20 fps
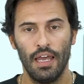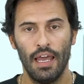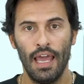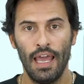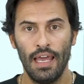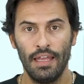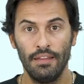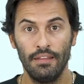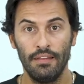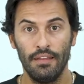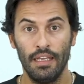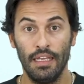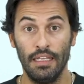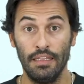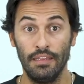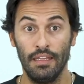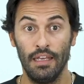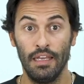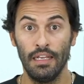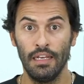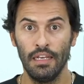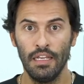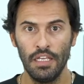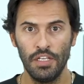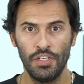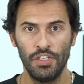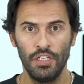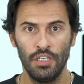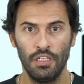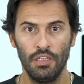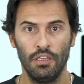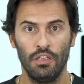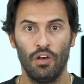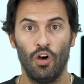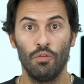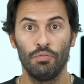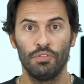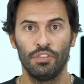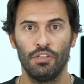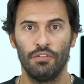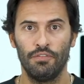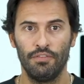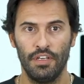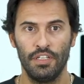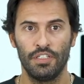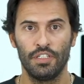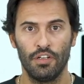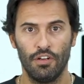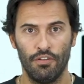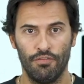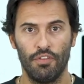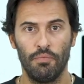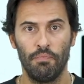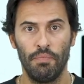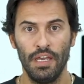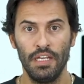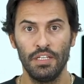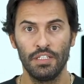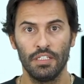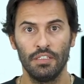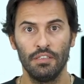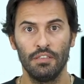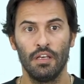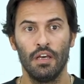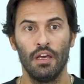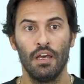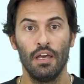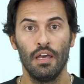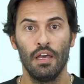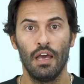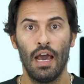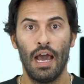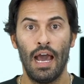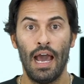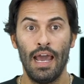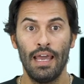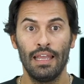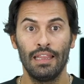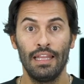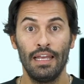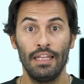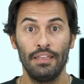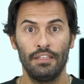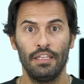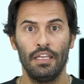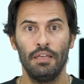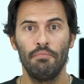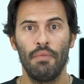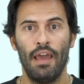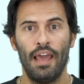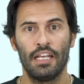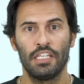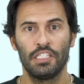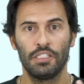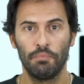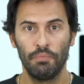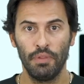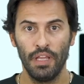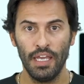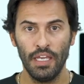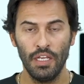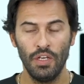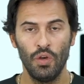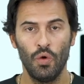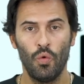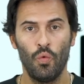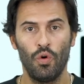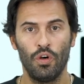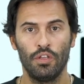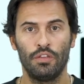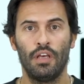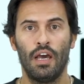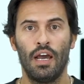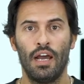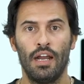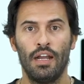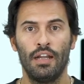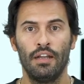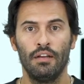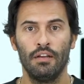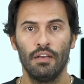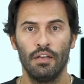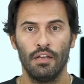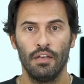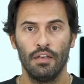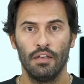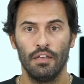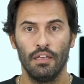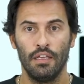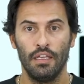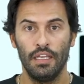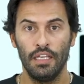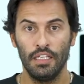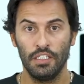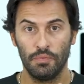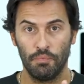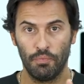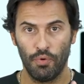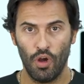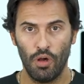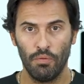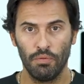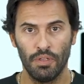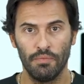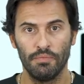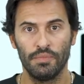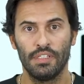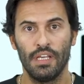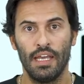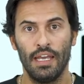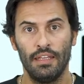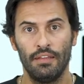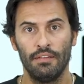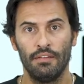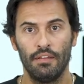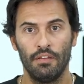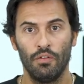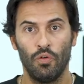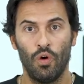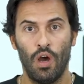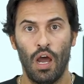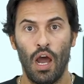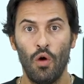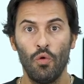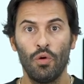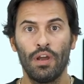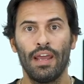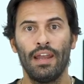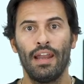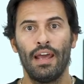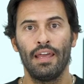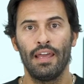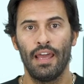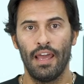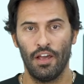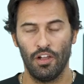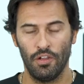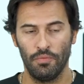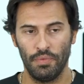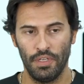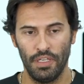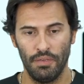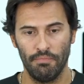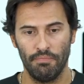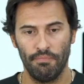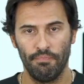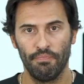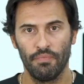And in the initial observation of the patient, I let him explain what are his problems and how can I help him.